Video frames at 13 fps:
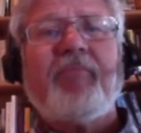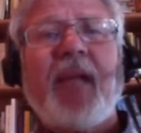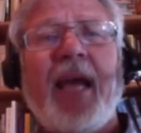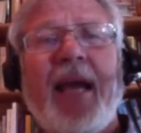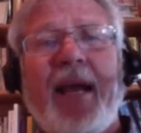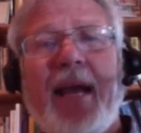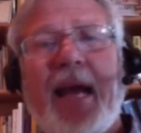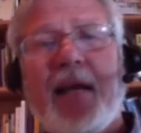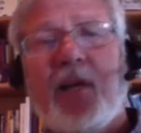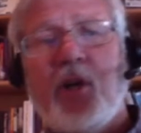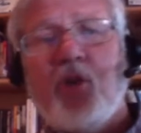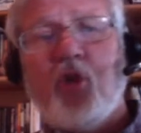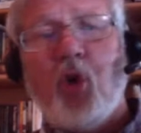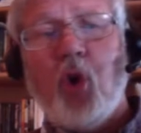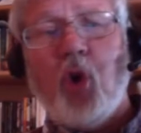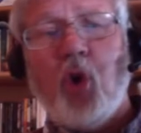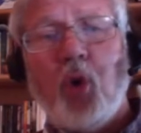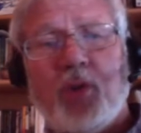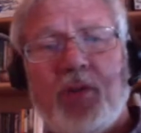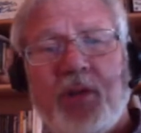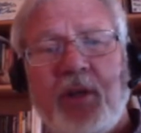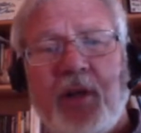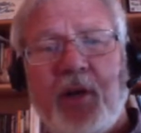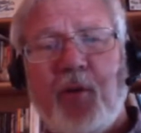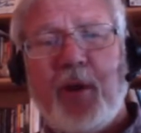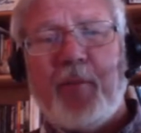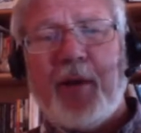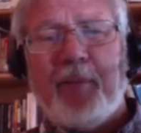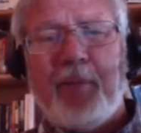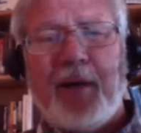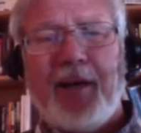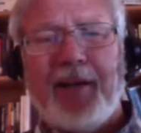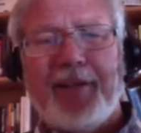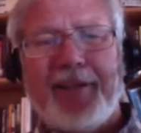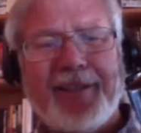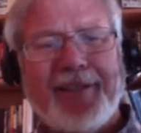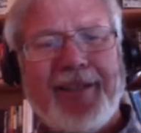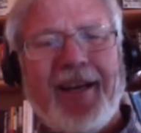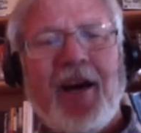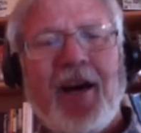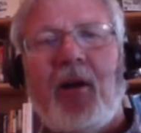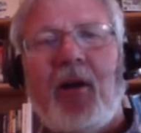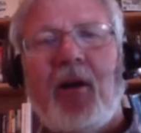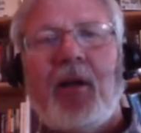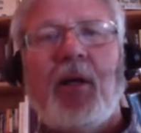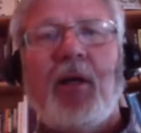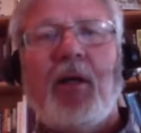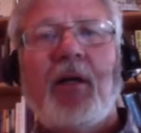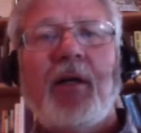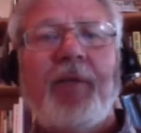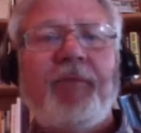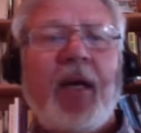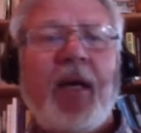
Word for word: and had controlled uh, Guatemalan politics all along,